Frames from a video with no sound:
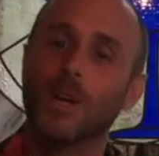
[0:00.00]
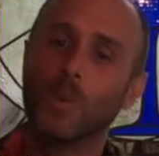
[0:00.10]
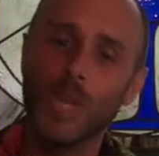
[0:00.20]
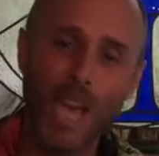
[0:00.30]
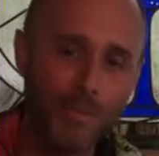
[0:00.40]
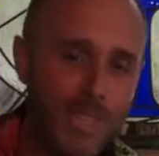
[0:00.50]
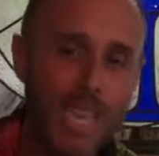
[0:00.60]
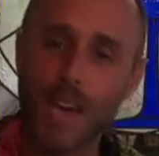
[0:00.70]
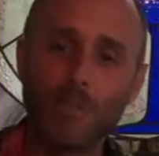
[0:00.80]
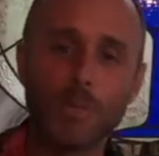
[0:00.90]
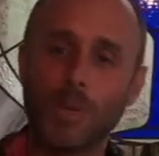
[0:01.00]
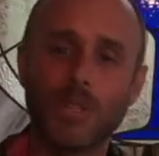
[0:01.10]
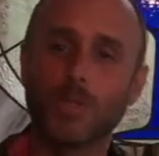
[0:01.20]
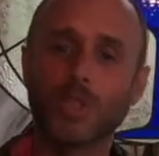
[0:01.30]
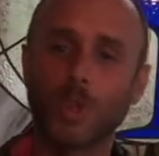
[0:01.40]
we have never
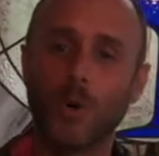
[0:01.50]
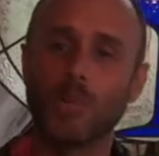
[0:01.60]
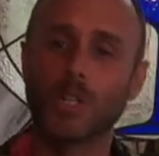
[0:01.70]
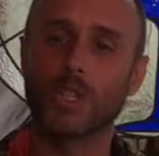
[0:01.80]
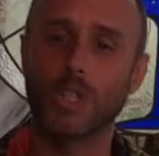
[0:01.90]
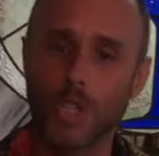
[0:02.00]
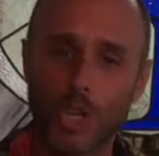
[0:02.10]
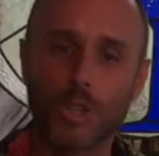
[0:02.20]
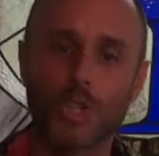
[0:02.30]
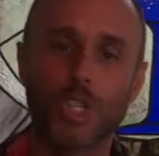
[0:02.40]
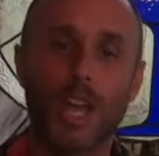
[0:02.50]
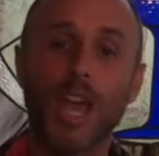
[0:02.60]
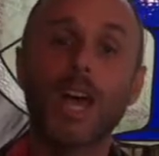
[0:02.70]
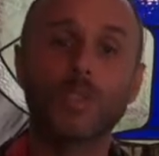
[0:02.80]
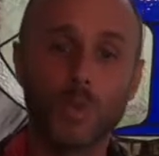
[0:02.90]
been so much a church
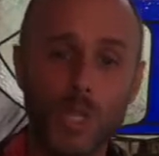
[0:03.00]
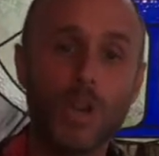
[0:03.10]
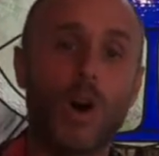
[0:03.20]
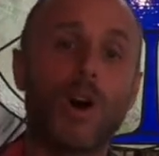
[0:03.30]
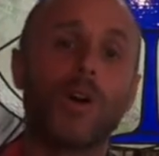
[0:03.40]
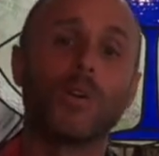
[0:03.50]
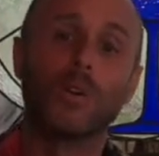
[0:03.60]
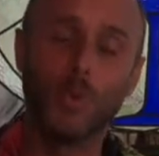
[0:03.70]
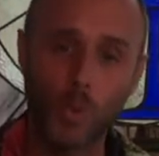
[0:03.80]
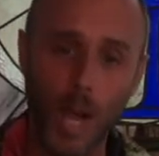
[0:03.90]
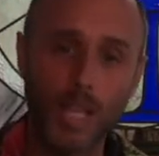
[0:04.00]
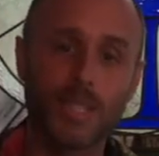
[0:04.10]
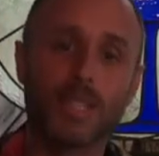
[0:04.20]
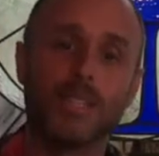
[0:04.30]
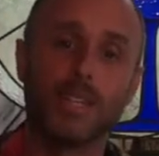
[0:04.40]
as we are
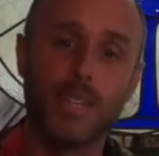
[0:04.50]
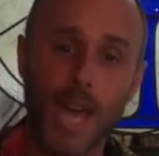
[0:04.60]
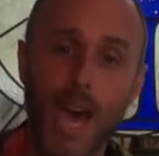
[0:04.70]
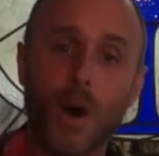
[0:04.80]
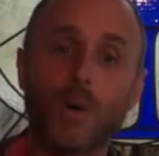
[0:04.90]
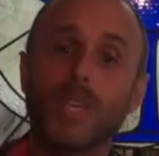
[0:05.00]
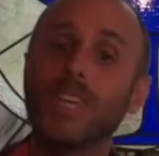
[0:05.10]
right now.